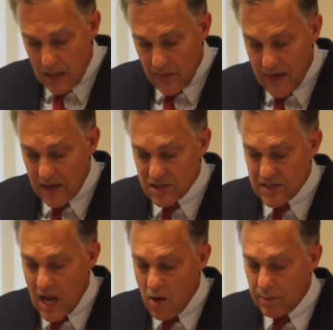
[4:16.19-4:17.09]
Then
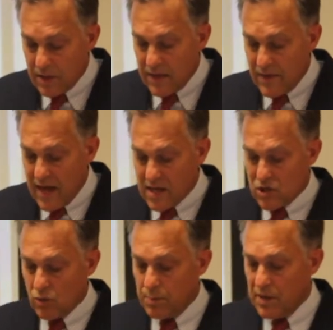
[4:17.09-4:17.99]
as now, I believe the
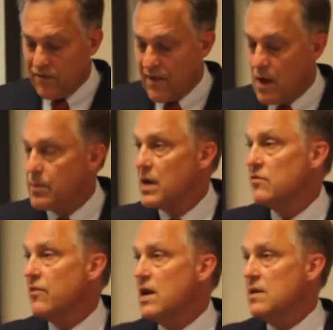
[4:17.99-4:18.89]
answer would be found by
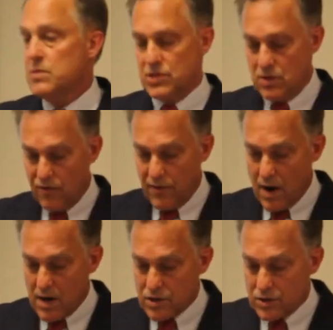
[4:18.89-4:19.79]
inviting Mr.
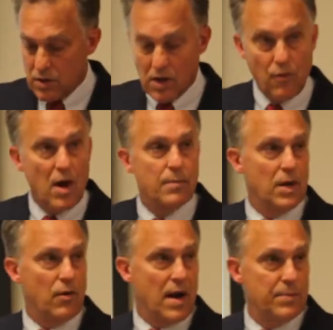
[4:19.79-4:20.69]
Ferris to look around
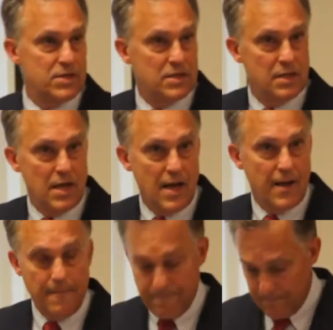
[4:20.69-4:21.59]
Big Rapids
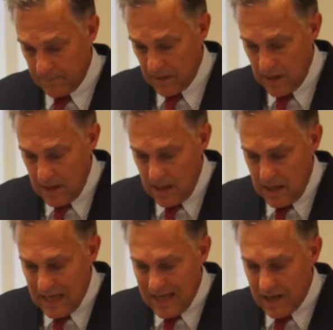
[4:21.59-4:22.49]
today.
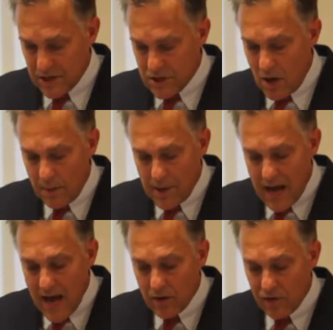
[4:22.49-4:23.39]
In his
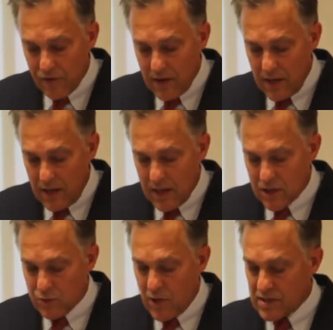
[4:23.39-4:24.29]
autobiography, he
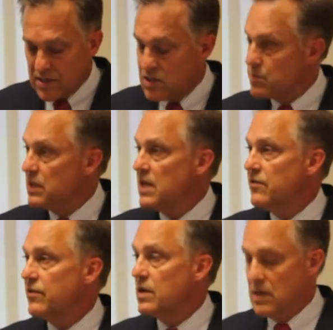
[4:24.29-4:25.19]
expressed his
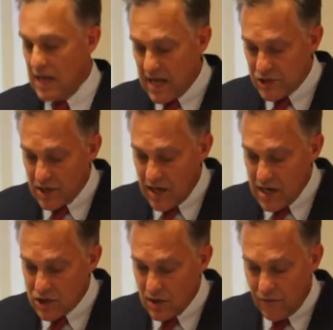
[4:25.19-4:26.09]
belief in
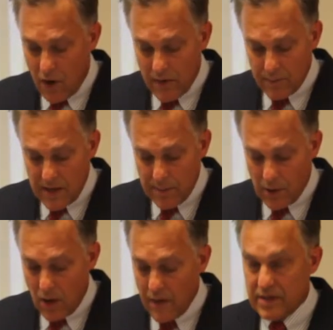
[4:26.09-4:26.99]
education of all the
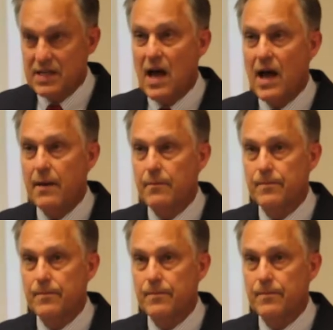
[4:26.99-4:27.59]
people all the time.